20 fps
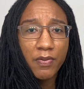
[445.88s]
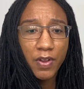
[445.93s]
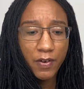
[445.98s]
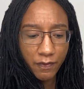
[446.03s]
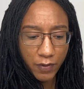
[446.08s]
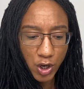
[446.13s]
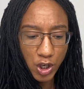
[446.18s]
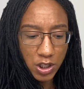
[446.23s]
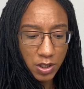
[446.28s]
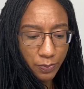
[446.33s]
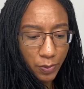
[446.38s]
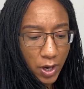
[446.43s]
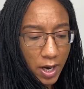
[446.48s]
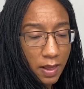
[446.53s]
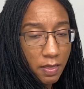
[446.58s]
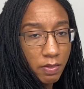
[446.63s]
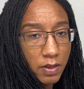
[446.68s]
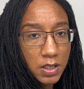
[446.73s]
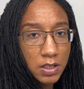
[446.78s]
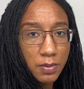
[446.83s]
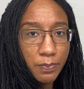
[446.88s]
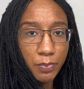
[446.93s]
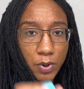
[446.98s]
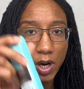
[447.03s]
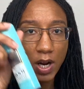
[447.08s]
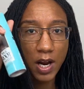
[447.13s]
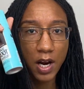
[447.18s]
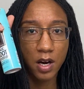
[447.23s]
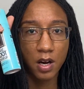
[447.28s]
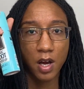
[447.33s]
first brand, this
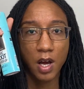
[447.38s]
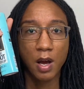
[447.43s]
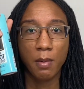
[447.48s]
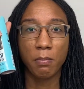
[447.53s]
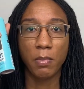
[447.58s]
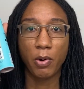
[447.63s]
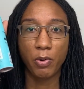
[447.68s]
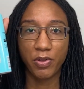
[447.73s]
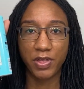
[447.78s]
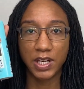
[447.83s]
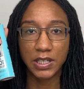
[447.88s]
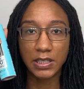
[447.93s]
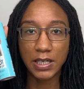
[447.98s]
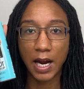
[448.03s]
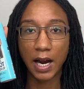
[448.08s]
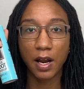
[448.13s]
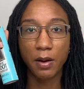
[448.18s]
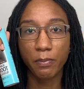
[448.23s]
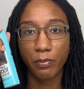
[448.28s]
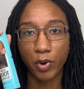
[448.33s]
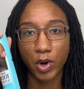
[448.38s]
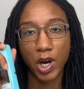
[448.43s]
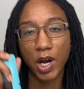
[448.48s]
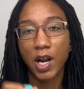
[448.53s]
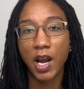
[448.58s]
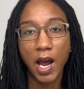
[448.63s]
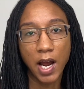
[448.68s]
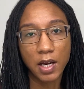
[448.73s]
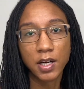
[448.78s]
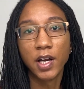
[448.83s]
brand, but with the second
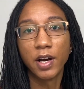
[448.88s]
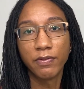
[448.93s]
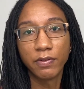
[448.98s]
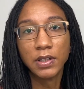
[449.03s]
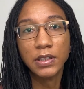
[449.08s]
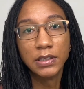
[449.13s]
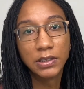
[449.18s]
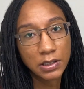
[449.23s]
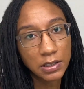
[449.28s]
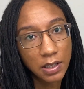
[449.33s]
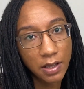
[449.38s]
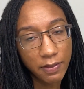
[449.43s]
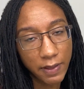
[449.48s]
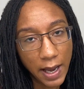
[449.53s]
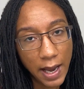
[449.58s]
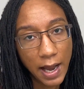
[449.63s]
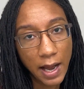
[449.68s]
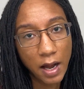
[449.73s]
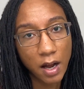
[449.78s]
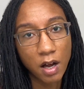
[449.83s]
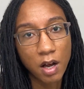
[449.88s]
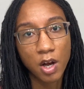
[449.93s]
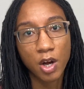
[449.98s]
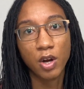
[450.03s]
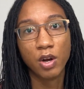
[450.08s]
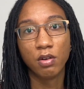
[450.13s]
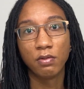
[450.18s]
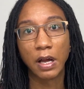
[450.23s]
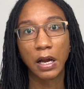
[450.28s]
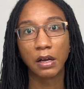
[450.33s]
brand, I can definitely see that
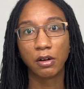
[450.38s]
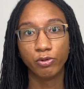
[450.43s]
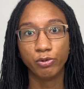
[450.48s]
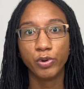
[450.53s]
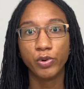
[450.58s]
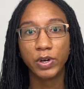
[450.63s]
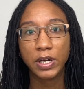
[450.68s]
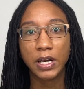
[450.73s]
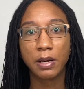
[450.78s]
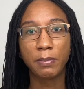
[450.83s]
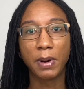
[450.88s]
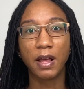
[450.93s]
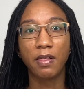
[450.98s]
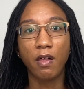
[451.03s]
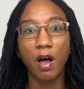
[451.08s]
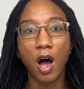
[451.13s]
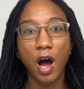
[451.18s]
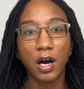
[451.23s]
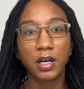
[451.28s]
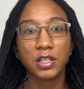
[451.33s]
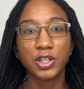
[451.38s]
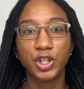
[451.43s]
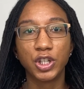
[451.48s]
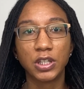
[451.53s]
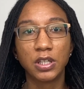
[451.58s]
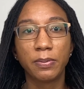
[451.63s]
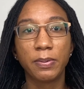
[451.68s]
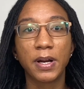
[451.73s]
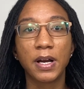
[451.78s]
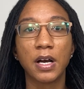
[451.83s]
like ruining my locks
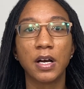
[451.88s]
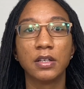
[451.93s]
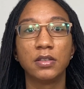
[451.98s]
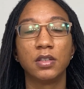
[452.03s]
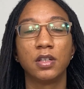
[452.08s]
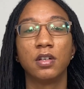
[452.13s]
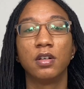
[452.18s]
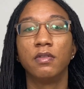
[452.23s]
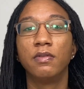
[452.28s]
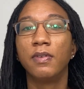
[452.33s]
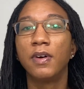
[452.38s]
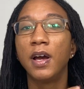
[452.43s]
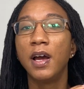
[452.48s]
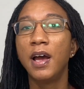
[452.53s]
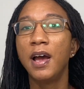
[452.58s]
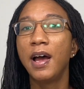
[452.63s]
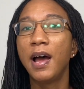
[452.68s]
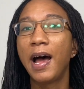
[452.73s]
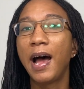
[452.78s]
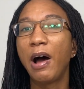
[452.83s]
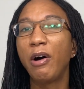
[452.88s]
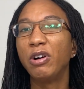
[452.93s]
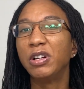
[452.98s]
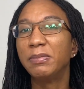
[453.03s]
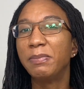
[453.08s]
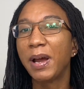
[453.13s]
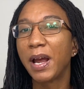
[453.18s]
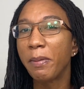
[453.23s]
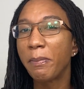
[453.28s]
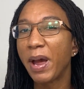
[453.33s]
just because of how it's
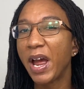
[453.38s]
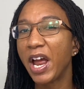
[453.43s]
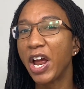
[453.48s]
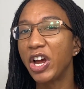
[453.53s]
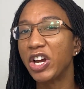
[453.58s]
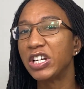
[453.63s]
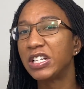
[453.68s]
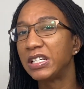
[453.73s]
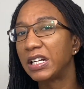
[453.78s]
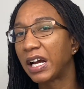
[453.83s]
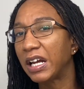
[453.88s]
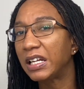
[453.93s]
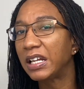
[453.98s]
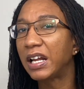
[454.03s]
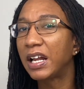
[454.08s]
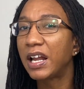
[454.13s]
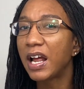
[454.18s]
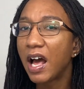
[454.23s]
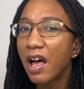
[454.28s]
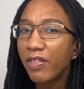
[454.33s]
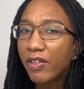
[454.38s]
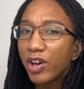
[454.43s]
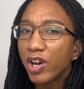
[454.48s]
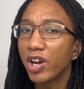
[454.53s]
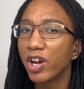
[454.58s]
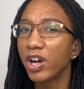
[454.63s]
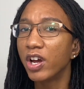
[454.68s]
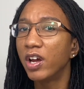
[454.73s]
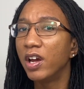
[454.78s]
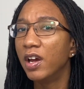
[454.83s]
making my hair stick
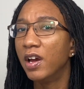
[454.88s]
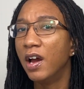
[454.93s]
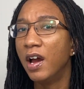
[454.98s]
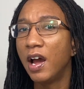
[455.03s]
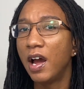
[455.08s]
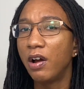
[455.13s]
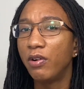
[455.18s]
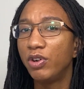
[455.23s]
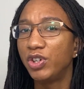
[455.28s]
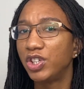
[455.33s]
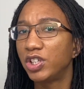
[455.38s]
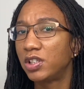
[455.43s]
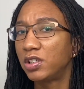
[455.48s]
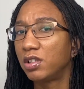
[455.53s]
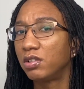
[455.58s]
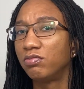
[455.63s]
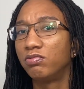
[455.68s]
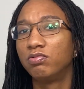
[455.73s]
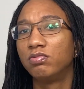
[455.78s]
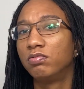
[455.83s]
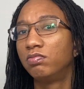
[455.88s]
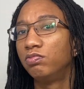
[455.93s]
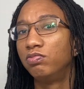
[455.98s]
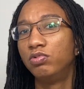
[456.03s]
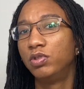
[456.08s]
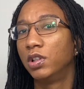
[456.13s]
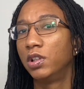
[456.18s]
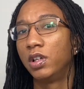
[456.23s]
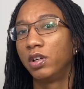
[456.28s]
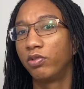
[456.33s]
together. It was just a
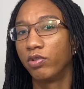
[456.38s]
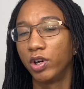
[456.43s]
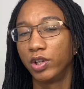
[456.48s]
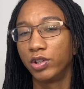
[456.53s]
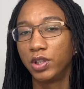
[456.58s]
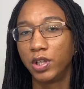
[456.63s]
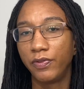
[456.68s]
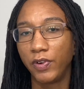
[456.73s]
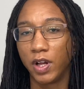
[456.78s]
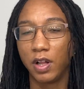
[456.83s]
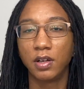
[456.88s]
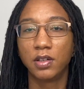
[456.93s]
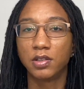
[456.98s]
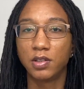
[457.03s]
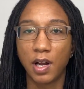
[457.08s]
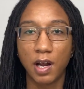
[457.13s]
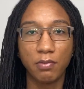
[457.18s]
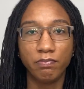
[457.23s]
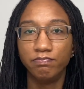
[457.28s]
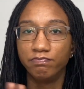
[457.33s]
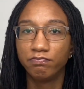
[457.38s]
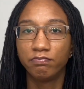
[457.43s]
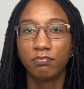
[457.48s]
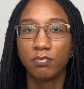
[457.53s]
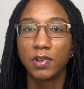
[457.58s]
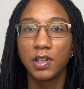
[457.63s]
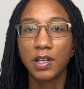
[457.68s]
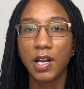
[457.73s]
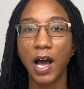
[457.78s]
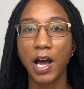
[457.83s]
really gross feeling, so I'm
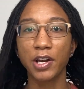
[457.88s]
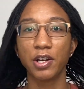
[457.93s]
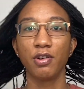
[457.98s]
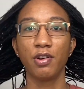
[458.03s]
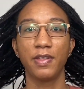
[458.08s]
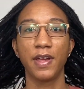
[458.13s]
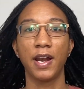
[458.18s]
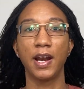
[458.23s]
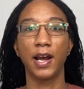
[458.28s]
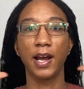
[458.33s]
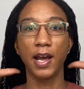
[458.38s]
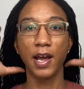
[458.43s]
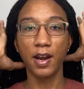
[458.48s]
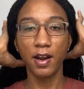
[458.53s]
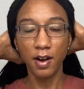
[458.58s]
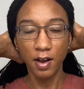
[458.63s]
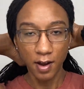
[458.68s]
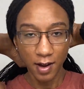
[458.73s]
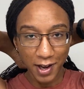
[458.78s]
not doing that again.